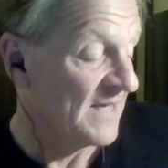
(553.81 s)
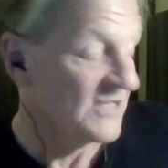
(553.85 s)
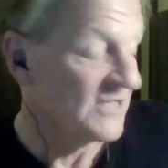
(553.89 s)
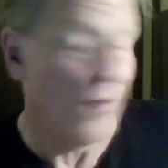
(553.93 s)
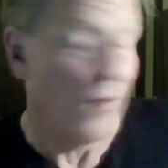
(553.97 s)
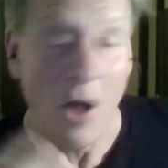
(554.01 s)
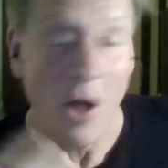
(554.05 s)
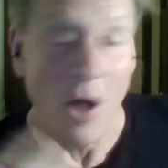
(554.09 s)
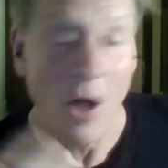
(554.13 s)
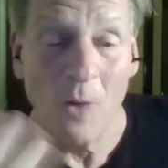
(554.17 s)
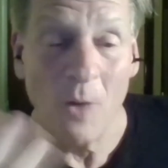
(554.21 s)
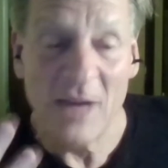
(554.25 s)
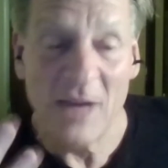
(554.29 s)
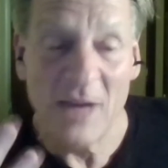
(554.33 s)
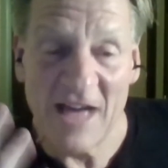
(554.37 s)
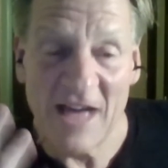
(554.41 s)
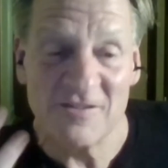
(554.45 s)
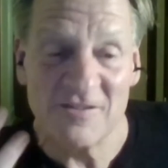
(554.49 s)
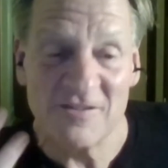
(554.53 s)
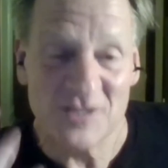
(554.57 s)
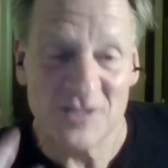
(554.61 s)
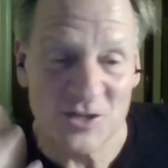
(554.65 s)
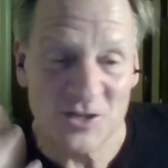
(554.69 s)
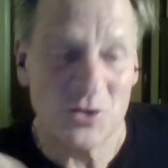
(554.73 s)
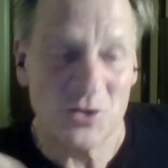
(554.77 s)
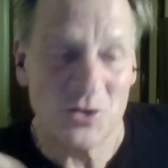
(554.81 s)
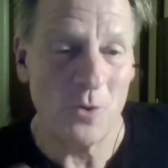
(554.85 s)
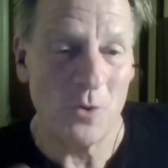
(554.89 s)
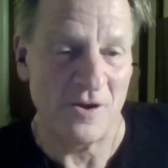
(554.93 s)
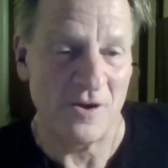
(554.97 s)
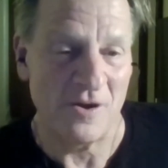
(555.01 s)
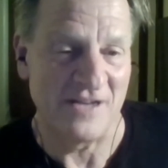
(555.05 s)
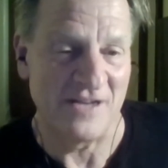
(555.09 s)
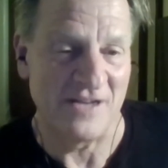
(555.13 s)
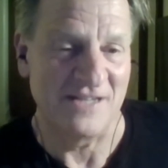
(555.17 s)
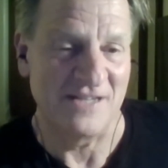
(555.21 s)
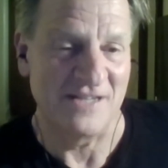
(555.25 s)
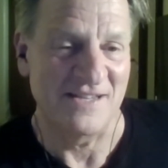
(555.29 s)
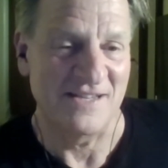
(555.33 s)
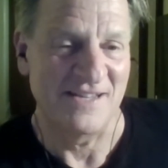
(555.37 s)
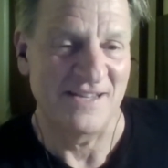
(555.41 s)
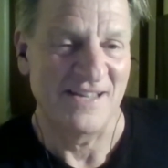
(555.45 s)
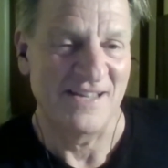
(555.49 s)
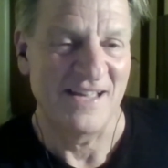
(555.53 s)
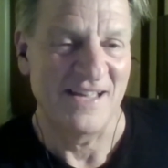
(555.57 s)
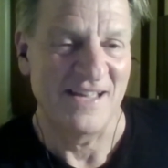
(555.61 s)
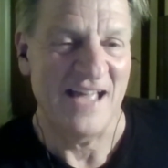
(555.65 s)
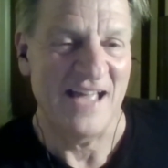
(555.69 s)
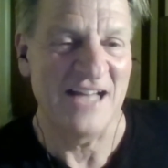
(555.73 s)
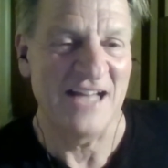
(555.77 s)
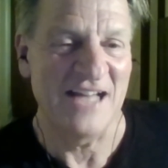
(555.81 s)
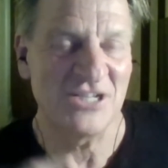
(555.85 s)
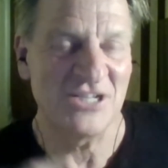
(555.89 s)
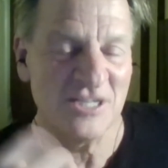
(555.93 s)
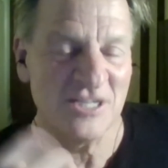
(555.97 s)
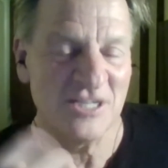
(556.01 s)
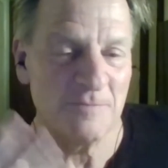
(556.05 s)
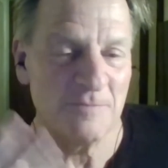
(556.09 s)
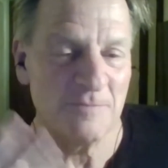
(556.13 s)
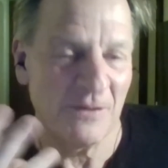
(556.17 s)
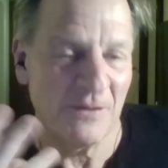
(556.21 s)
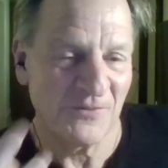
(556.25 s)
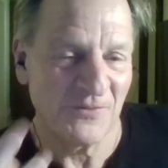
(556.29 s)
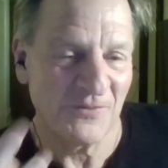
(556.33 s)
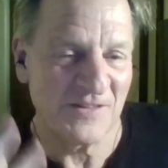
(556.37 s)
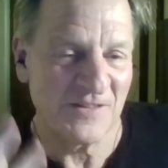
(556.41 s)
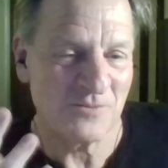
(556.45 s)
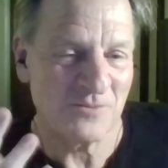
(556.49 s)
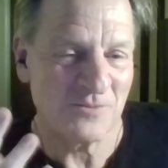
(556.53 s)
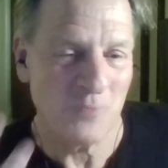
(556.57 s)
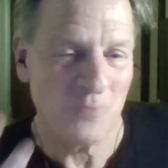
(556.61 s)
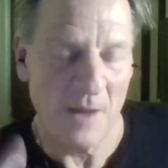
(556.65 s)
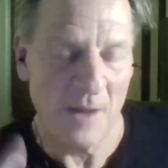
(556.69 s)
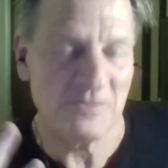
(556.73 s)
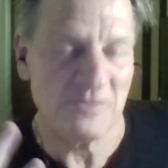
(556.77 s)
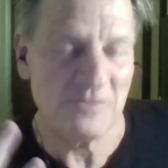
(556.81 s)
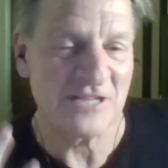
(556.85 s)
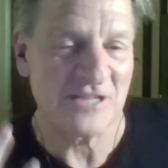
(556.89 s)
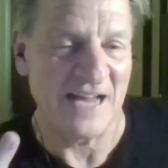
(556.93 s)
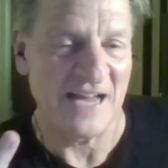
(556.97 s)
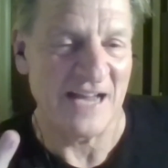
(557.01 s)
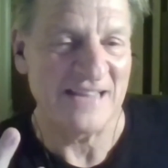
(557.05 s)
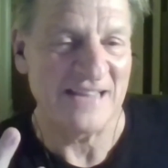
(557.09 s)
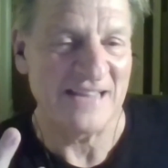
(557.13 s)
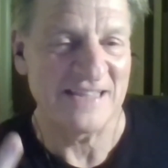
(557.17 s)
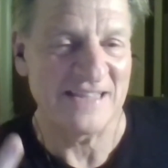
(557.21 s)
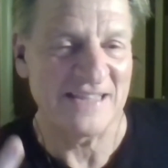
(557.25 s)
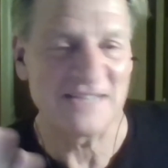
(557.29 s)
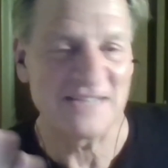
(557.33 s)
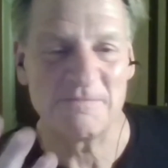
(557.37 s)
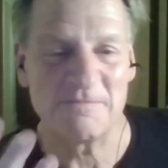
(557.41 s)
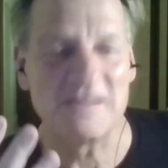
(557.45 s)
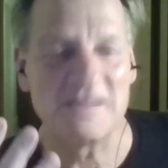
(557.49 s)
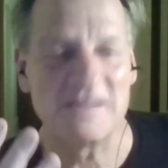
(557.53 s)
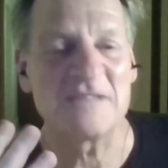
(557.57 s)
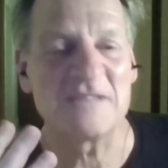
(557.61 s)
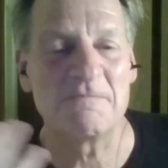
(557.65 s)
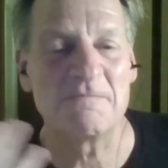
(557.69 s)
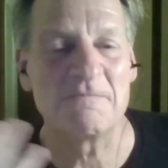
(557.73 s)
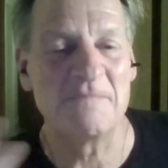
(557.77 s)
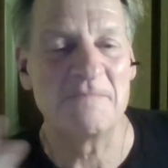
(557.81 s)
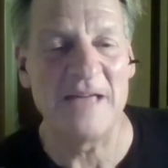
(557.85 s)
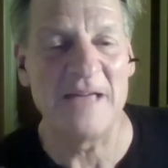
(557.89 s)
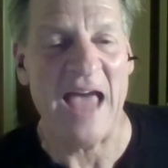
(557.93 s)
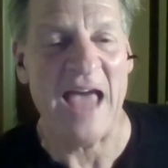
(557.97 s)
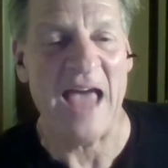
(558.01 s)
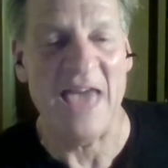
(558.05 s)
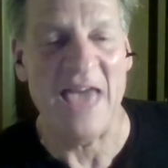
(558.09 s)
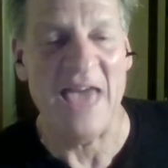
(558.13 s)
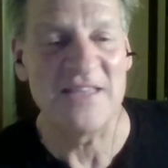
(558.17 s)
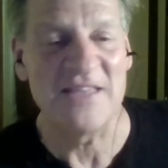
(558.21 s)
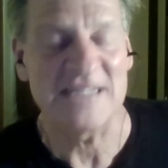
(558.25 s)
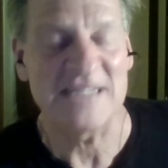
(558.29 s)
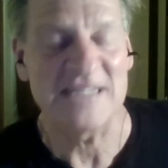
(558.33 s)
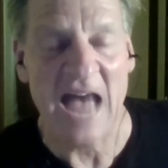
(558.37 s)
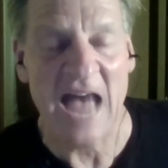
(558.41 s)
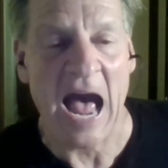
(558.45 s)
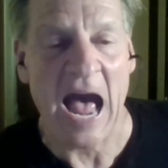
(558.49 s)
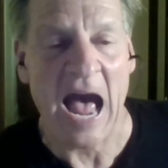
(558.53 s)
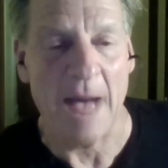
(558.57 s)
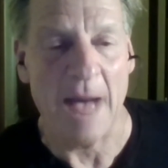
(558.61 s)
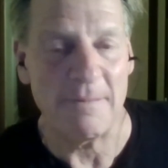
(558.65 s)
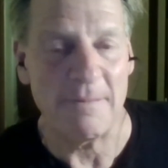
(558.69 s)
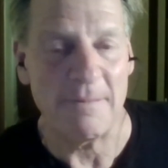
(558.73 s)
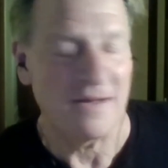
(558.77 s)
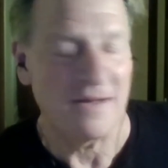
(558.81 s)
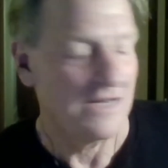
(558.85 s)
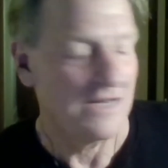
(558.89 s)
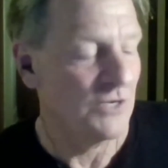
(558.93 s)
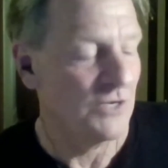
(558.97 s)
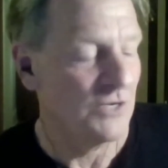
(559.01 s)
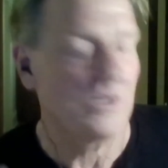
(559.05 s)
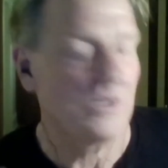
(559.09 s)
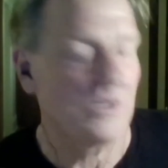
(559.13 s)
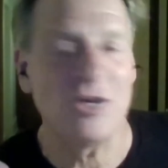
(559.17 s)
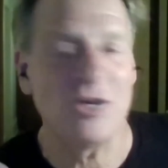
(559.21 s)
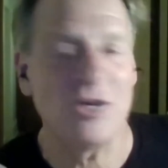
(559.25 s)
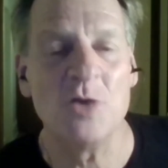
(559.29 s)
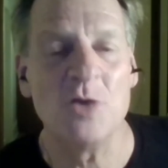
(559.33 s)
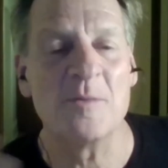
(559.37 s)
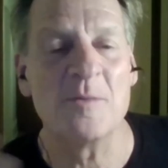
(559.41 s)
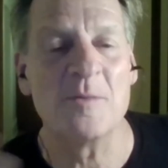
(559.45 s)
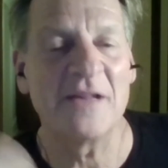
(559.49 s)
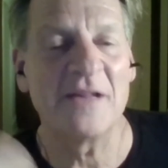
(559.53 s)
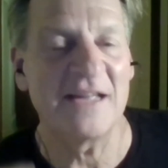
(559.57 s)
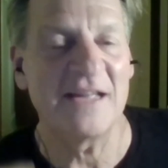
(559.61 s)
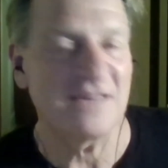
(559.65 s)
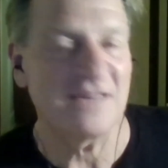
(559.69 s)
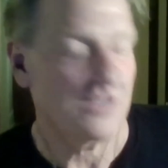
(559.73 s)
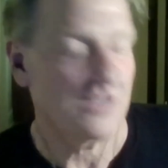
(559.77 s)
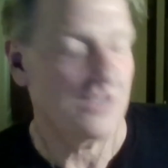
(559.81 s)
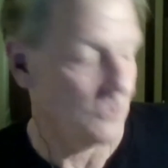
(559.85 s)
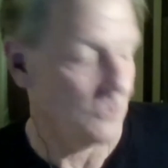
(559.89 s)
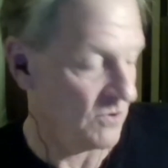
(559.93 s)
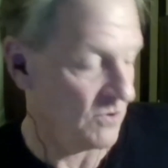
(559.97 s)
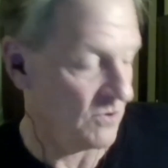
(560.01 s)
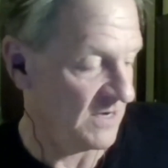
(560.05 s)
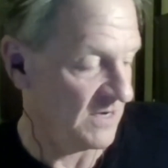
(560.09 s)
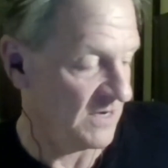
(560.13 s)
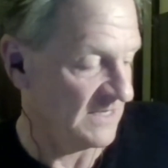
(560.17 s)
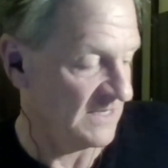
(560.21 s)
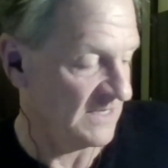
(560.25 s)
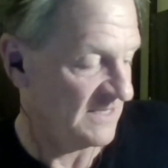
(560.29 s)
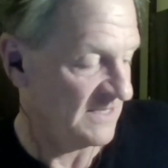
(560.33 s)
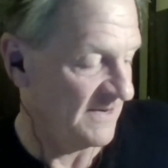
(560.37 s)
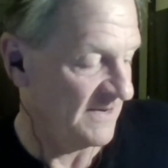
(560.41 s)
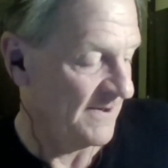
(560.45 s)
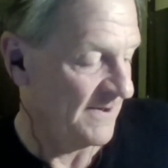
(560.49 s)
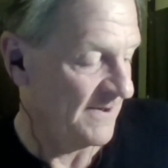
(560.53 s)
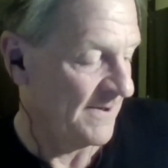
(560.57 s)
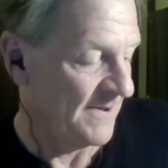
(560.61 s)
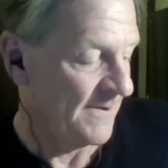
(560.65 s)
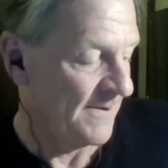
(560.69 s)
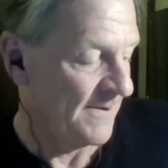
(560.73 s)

So all we have is the stories. And she built this website, this app to accumulate the stories.